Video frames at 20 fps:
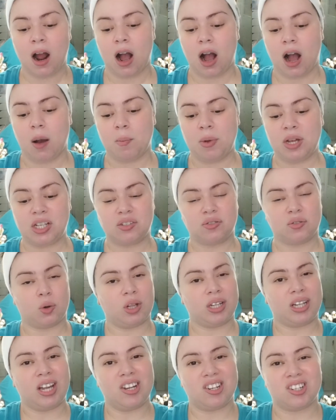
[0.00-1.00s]

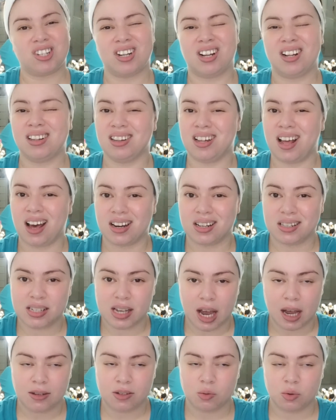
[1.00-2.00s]
exfoliation, a lot of
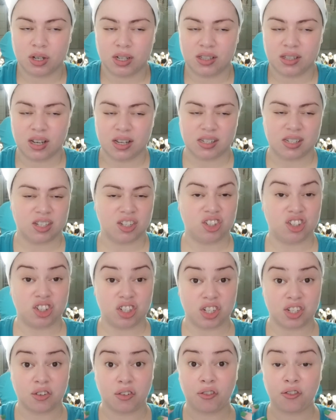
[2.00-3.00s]
times what it does is
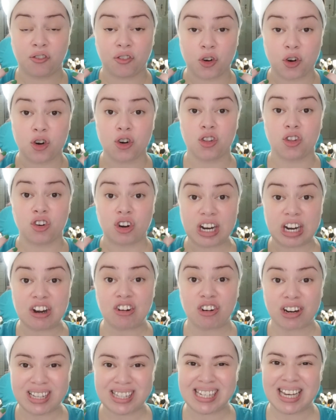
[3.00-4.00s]
just further
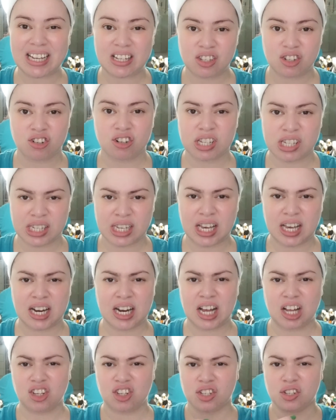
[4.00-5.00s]
irritates your
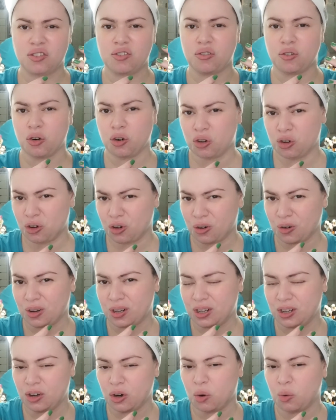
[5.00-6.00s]
skin and just further,
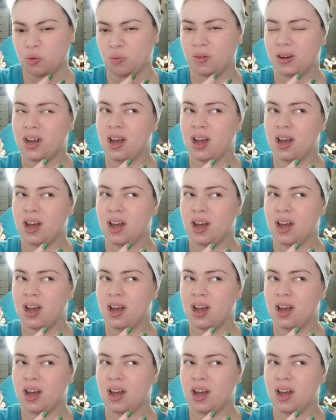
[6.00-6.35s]
you know,